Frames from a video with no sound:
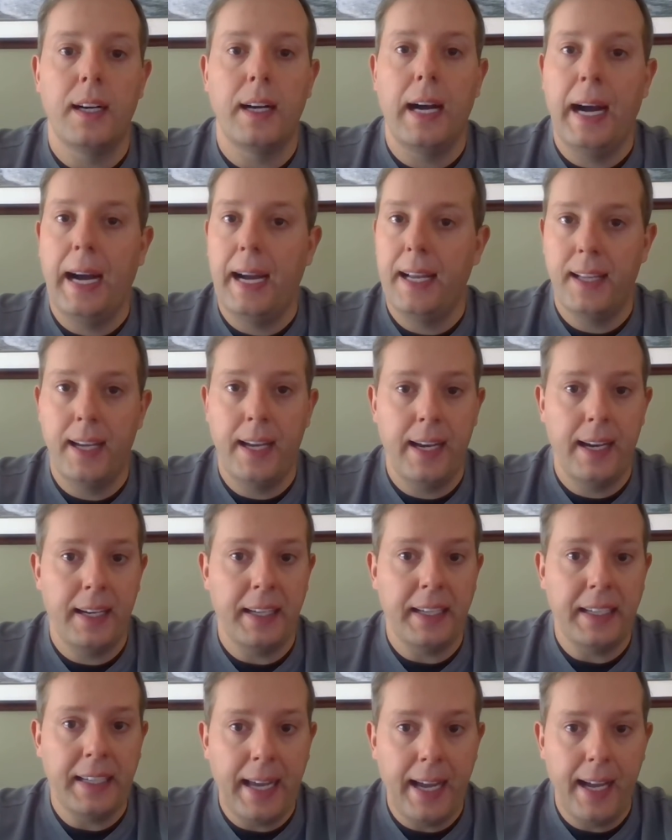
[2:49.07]
highlight
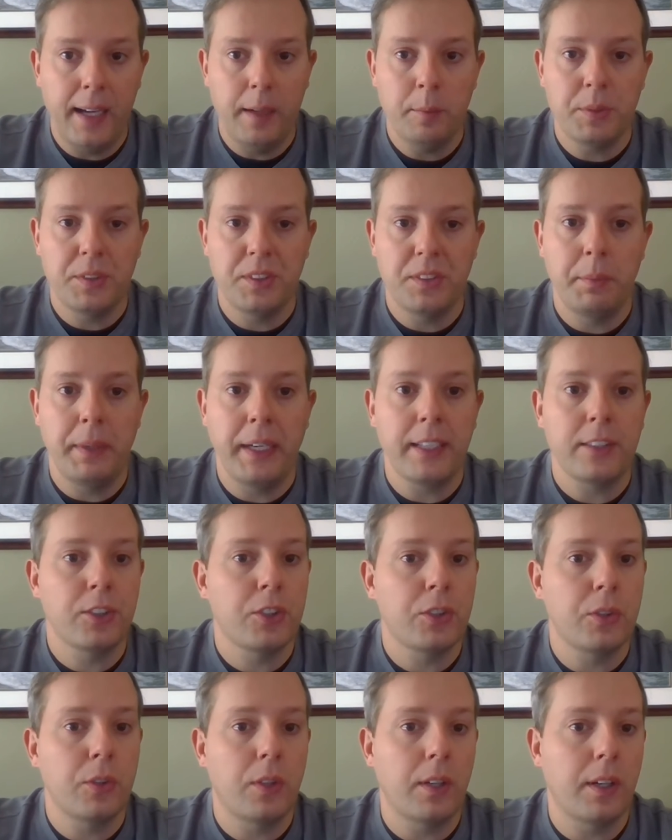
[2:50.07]
any gaps, and make
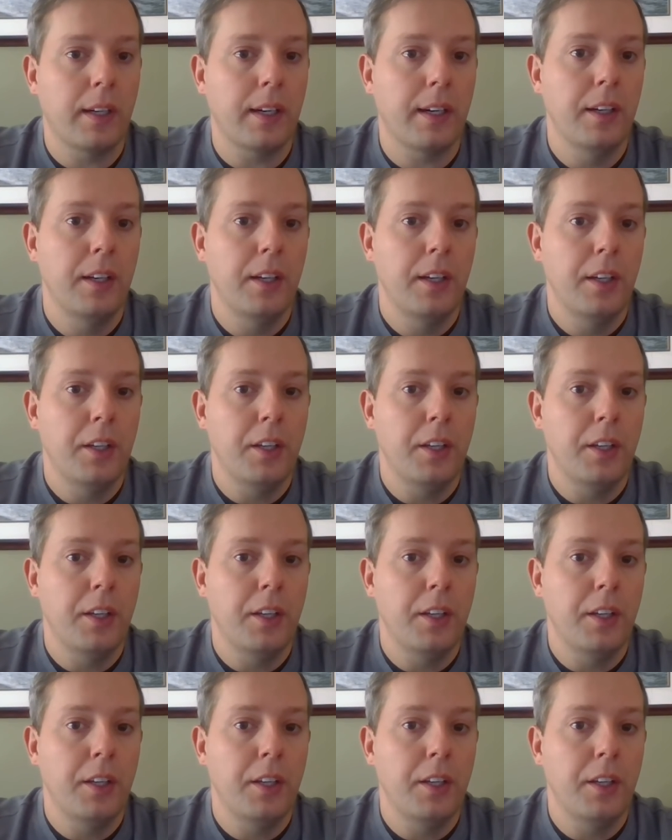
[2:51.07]
sure